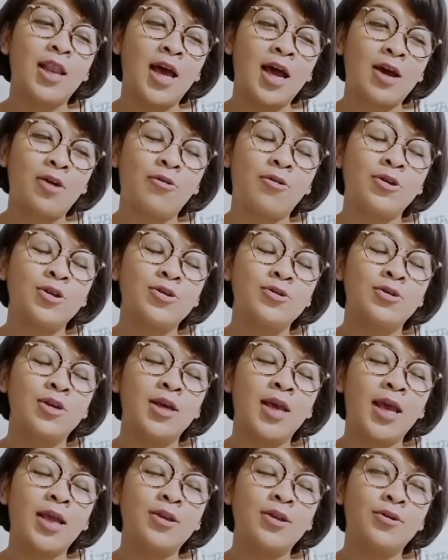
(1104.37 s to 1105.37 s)
or you
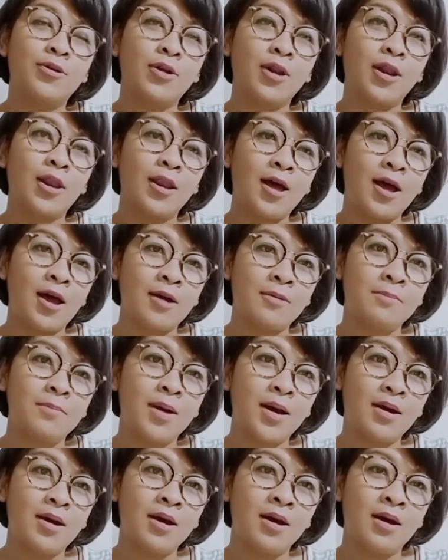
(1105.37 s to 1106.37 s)
gain your luck, but
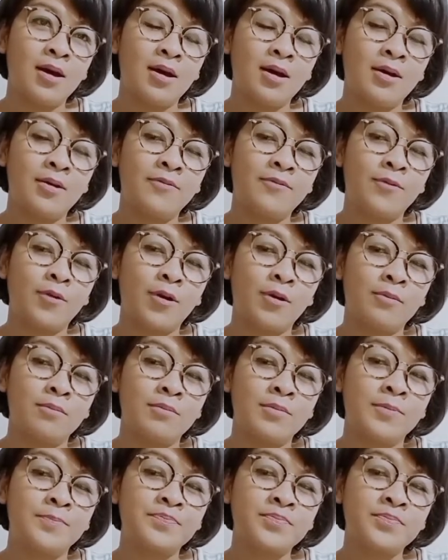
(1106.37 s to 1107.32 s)
from